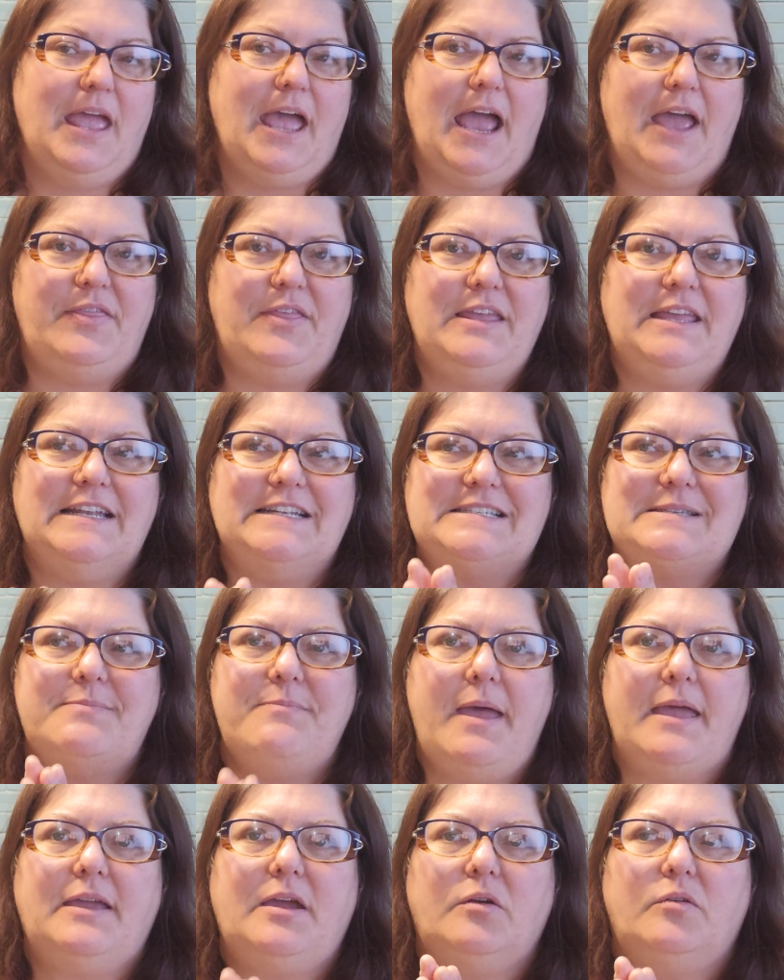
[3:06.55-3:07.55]
I think it's
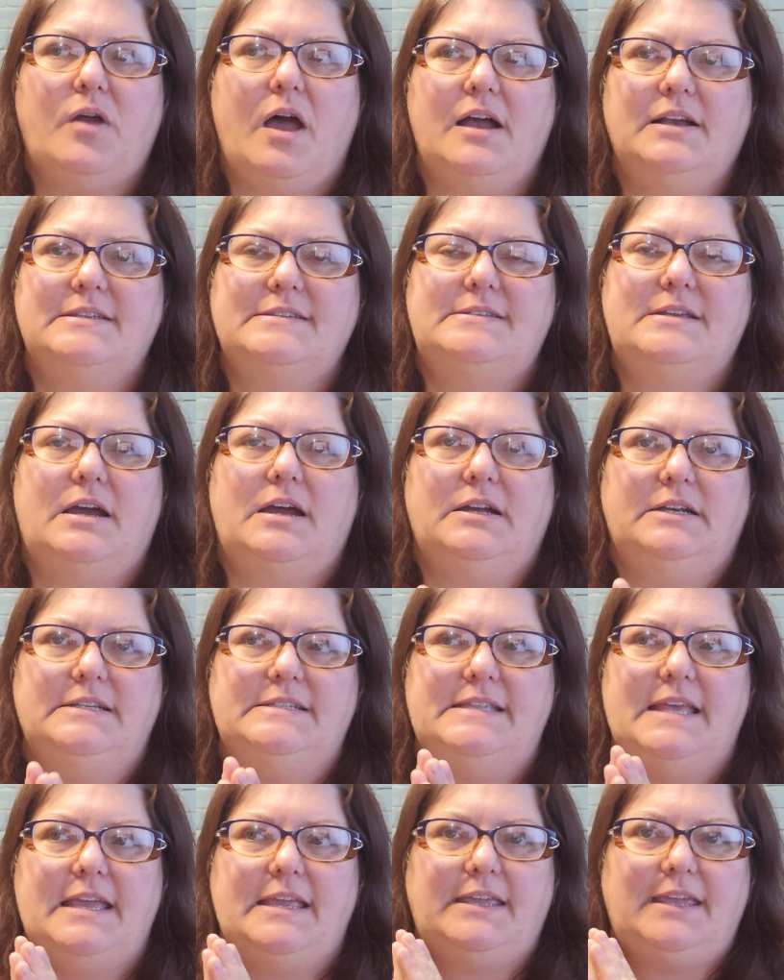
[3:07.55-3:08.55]
mega rock stars
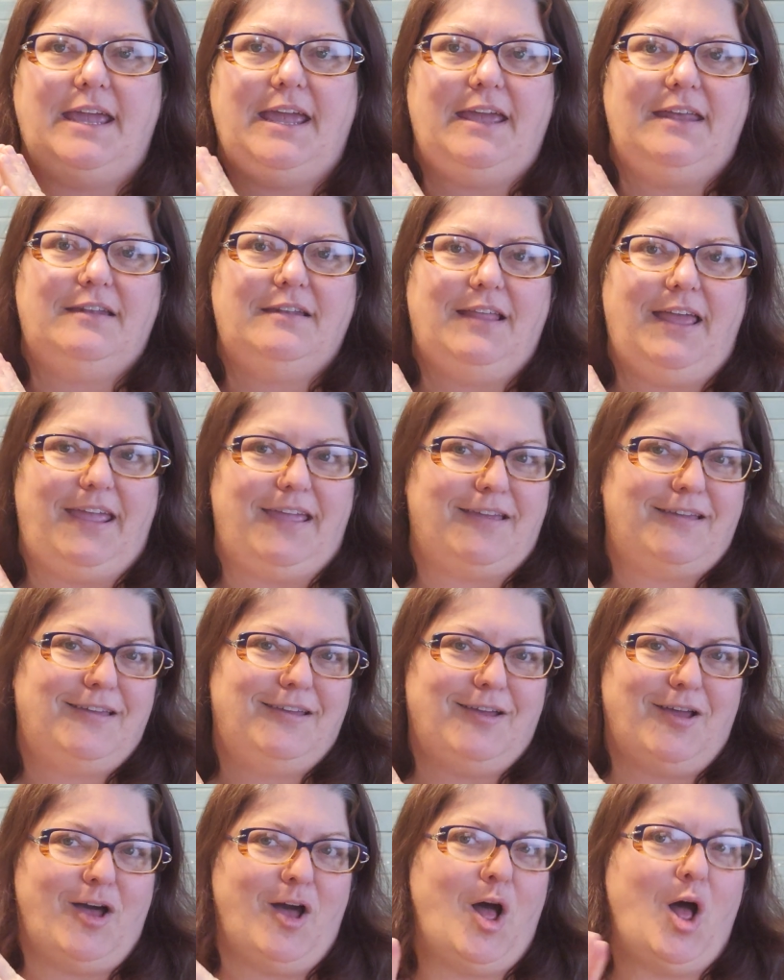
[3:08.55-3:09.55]
that get like
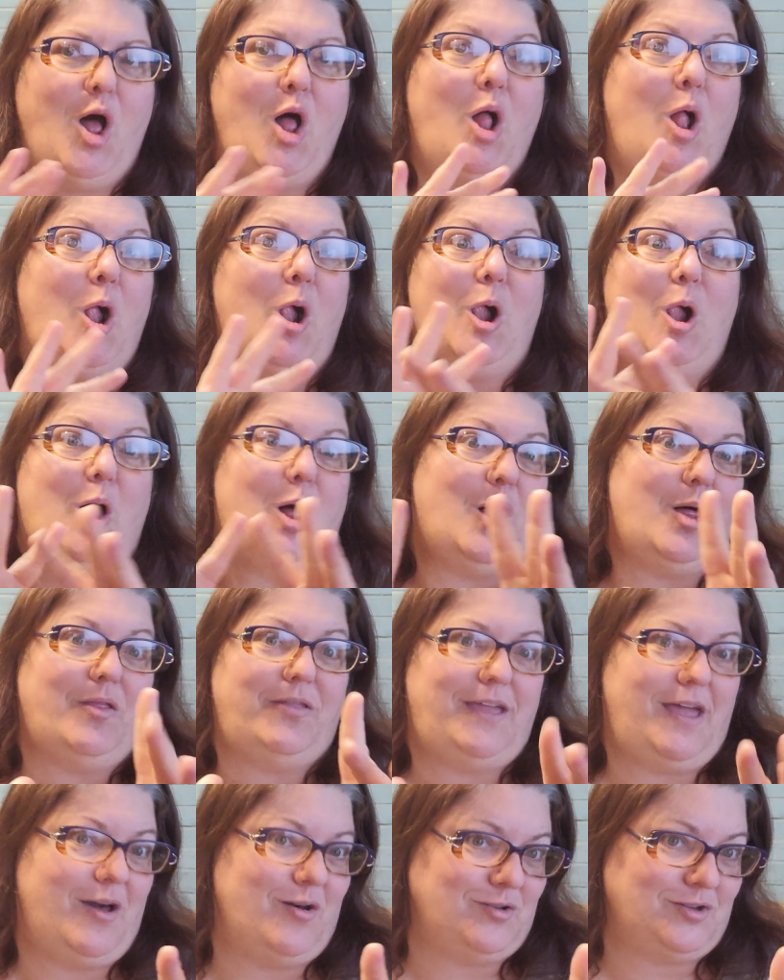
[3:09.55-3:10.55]
all
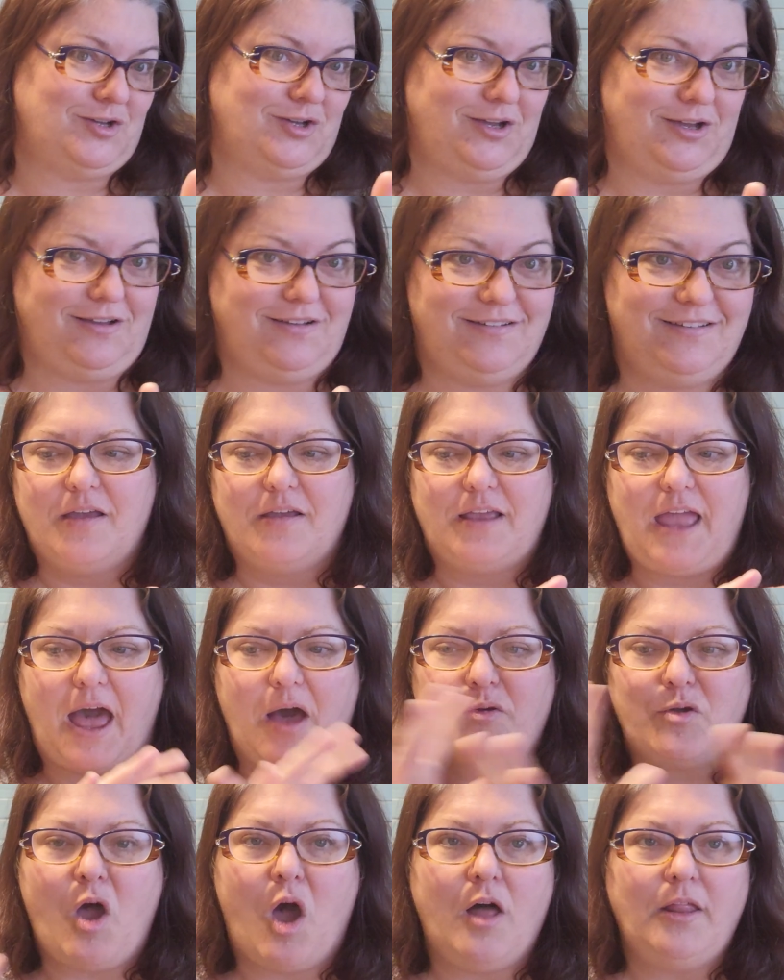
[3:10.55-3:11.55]
the alcohol.
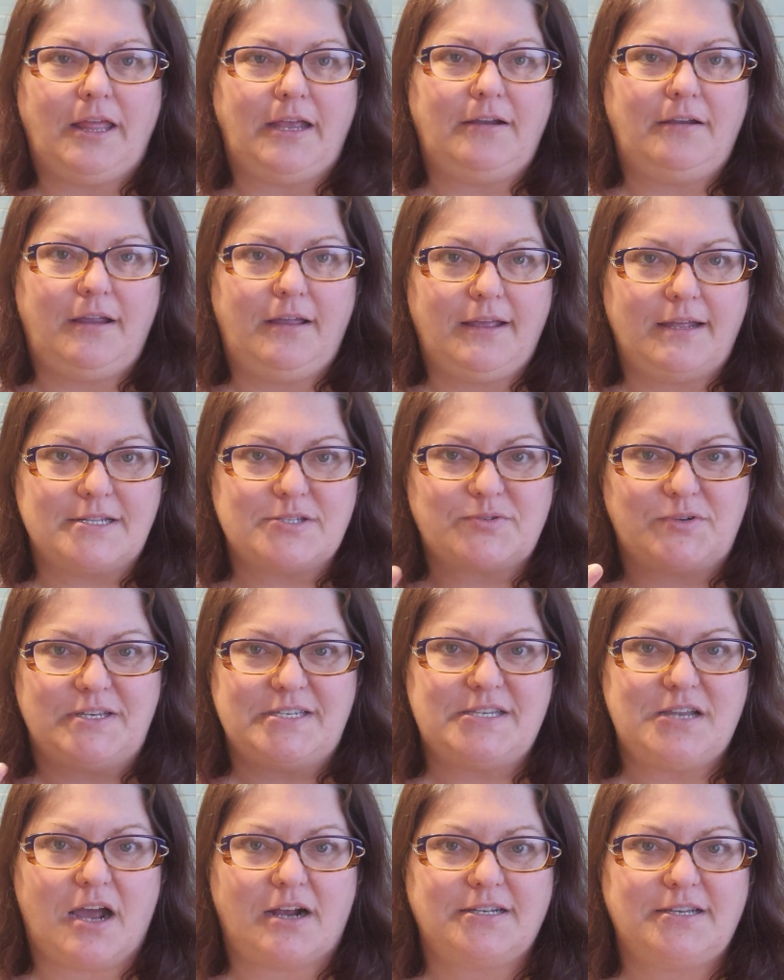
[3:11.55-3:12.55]
Alcohol area gets
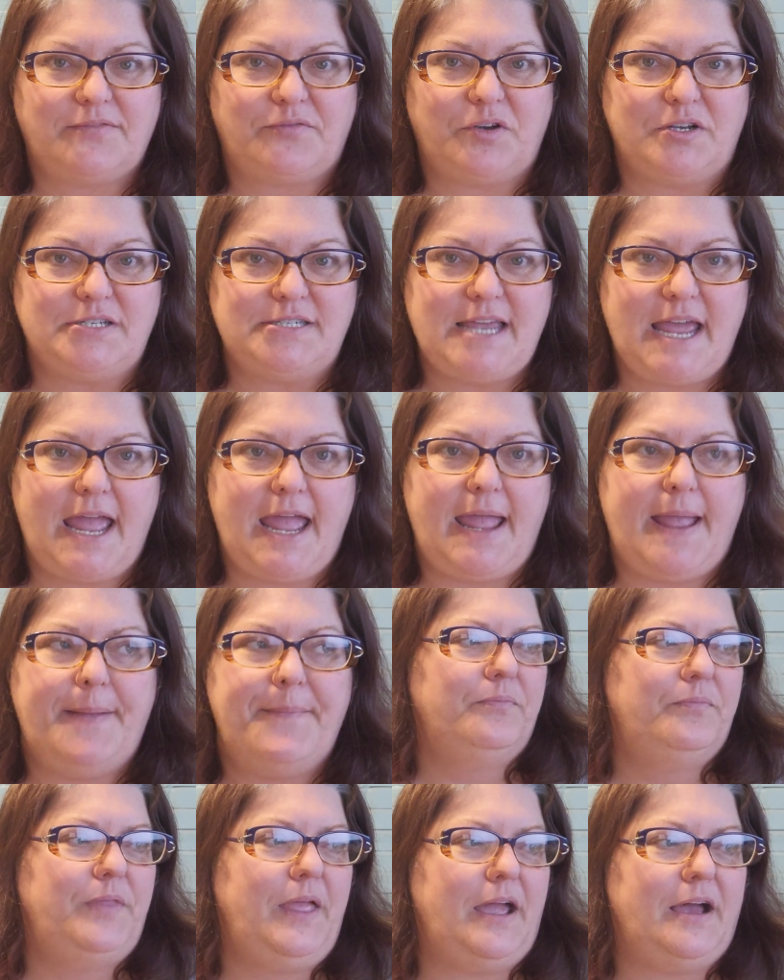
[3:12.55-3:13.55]
restocked every day.
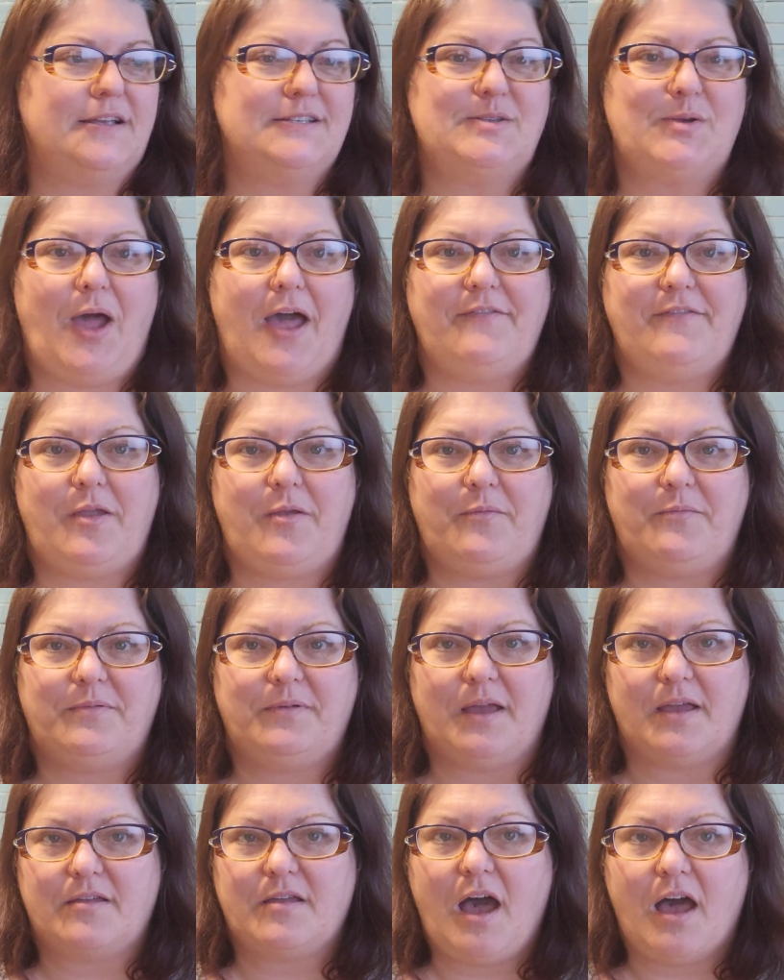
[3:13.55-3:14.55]
They also have
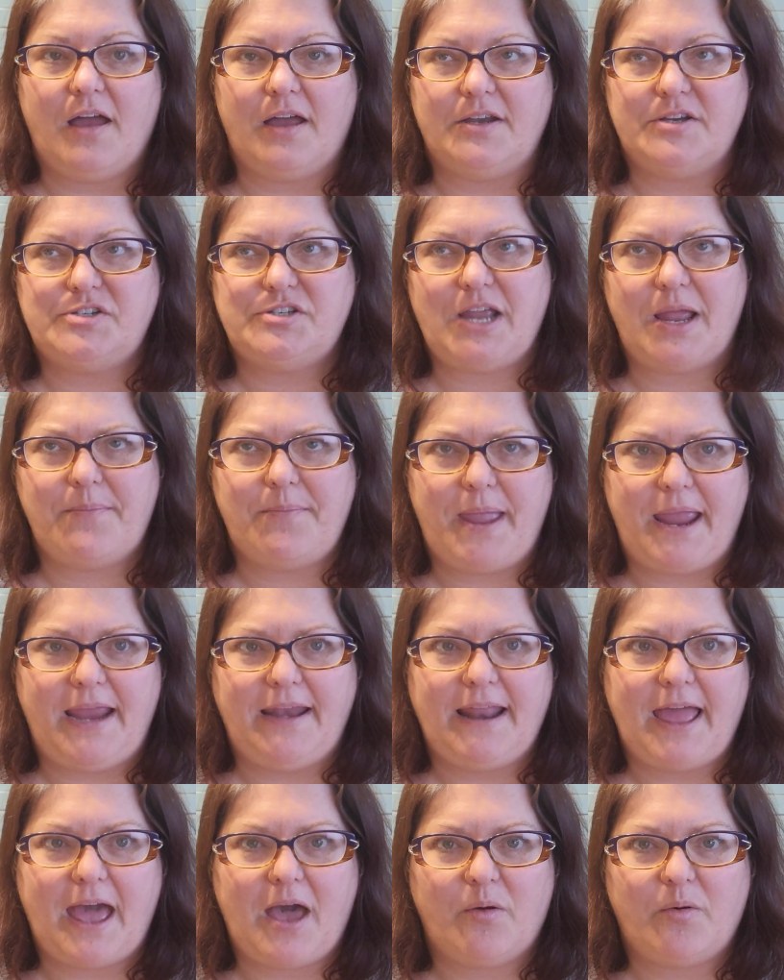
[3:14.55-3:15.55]
a
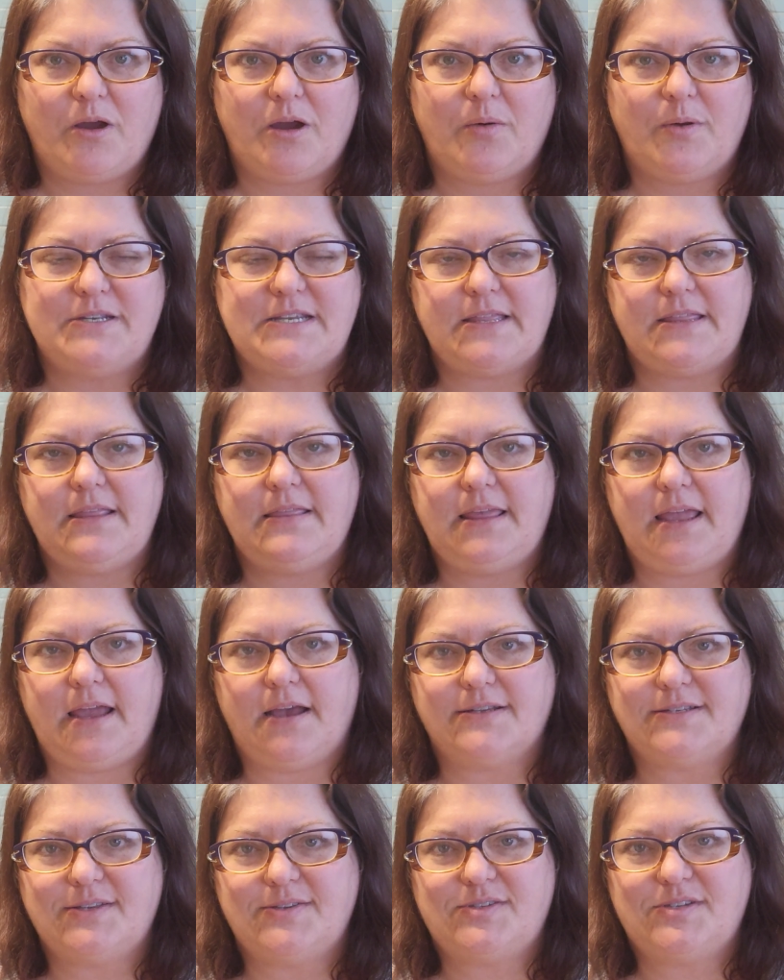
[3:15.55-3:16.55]
champagne hour, which I think they
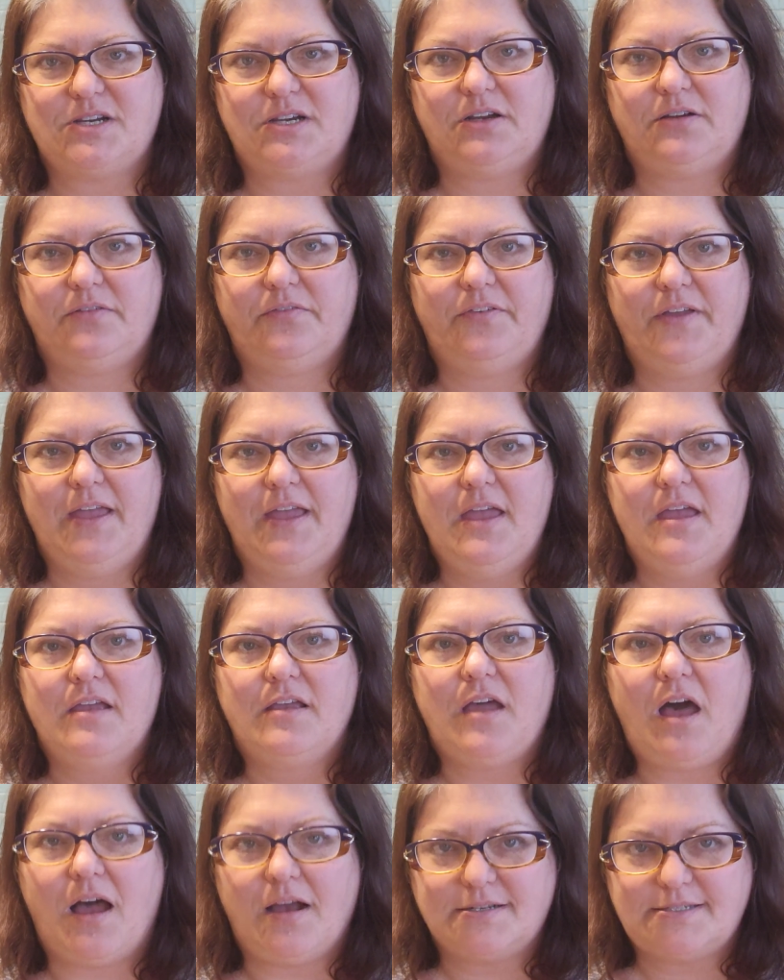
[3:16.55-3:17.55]
also serve
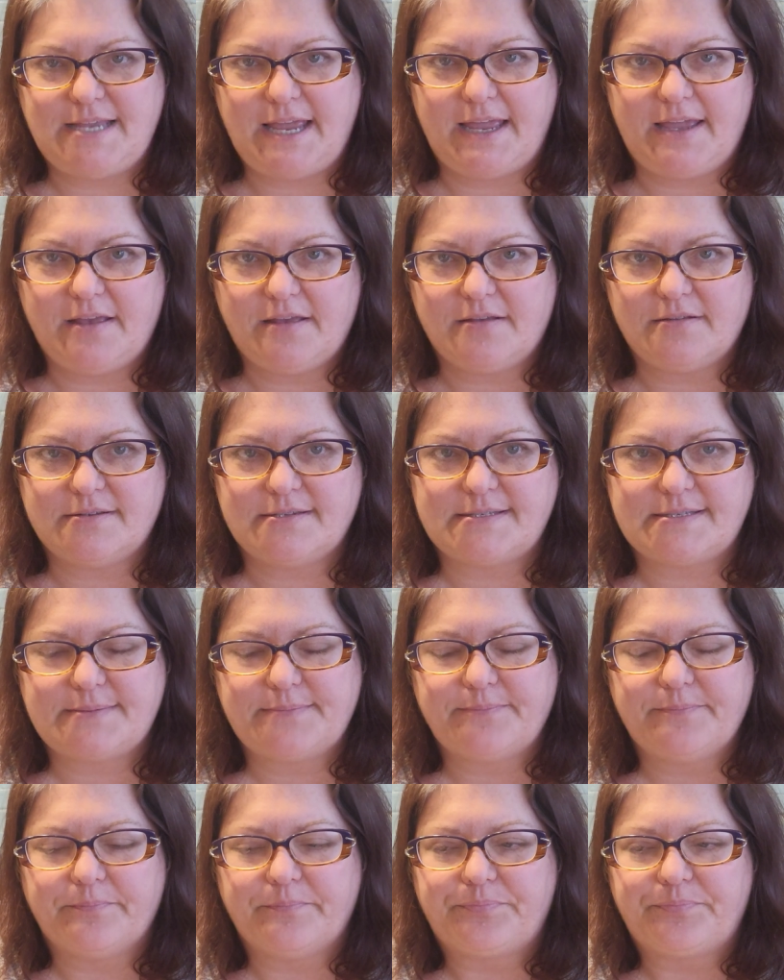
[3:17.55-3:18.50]
cocktails.